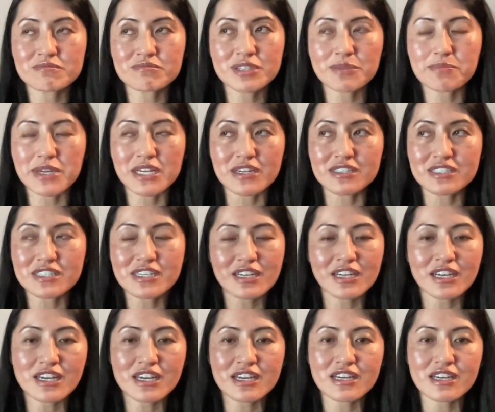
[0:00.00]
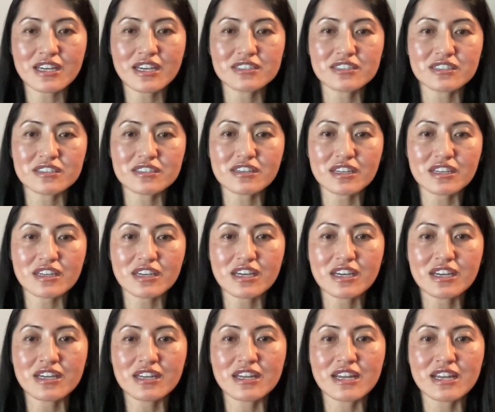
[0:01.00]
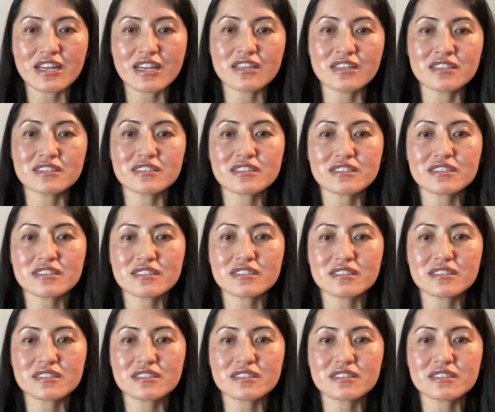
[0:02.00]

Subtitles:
submit a ticket, agent ticket, and